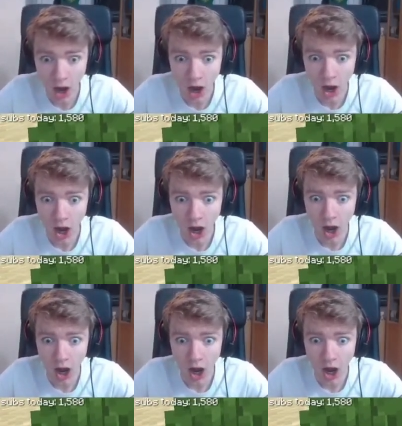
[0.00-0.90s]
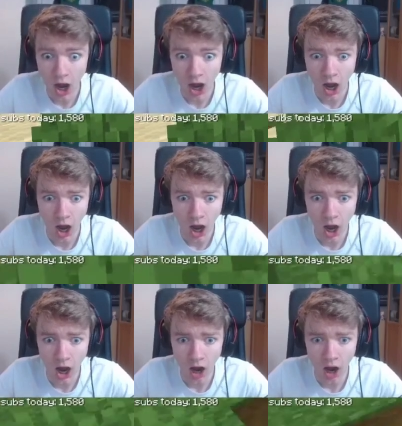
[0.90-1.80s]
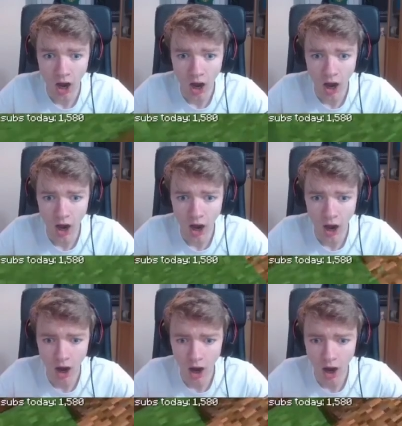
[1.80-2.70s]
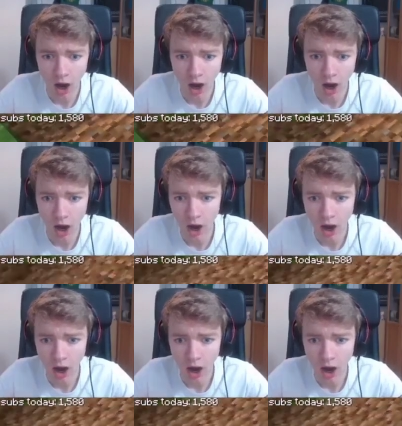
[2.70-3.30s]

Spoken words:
No one is speaking in this clip.